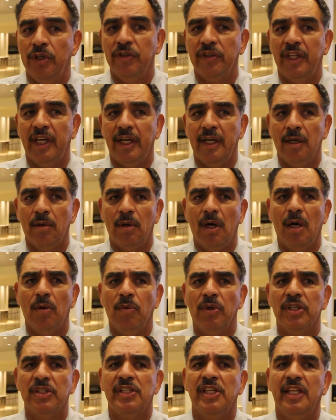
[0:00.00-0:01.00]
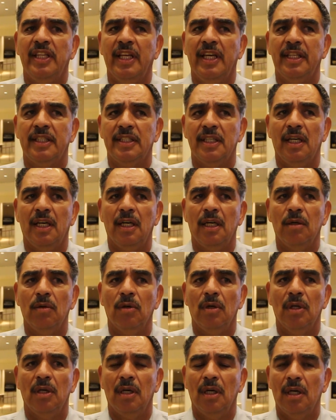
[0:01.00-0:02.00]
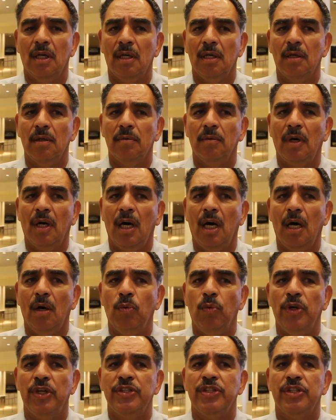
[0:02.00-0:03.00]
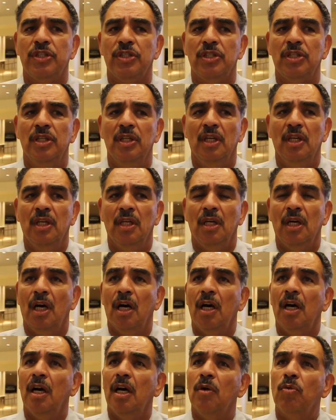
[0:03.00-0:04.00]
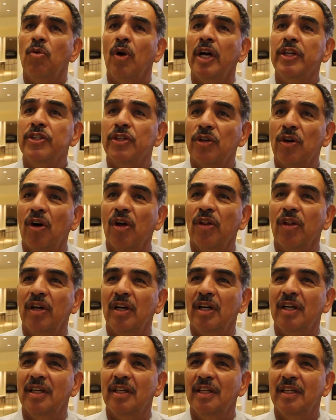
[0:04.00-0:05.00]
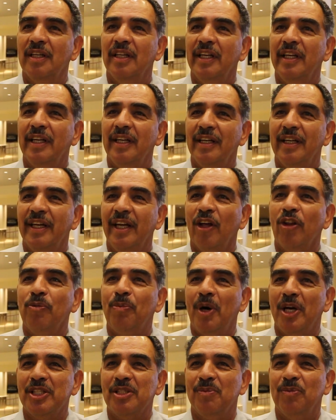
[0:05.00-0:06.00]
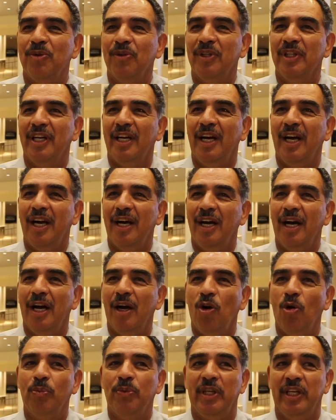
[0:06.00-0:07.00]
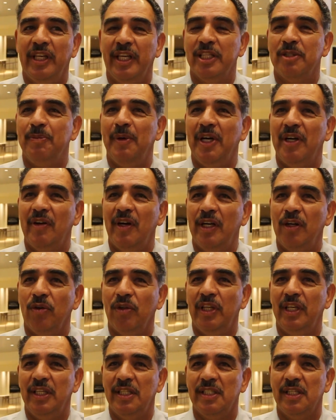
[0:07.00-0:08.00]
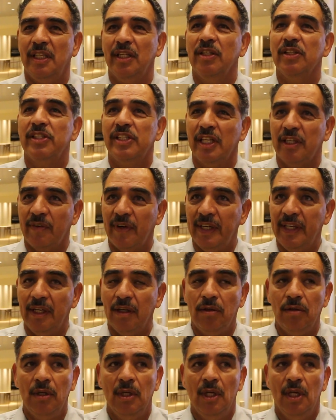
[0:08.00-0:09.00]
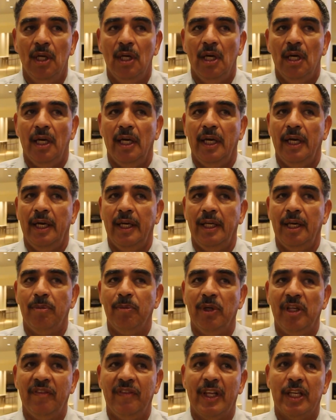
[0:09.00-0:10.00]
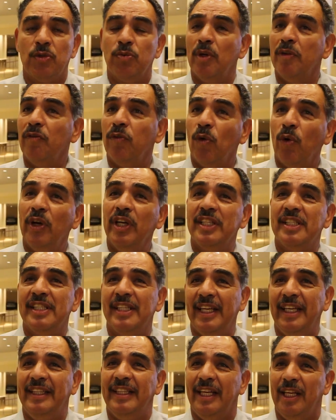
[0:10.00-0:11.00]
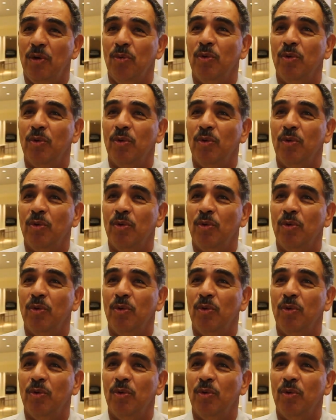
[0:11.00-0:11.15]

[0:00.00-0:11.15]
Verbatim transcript: into that, I, I want to say that uh, uh, I wish uh, Roger all the health possible. I, I hope that he gets better. I know that he's a little sick right now, and I believe that's what Floyd is saying, that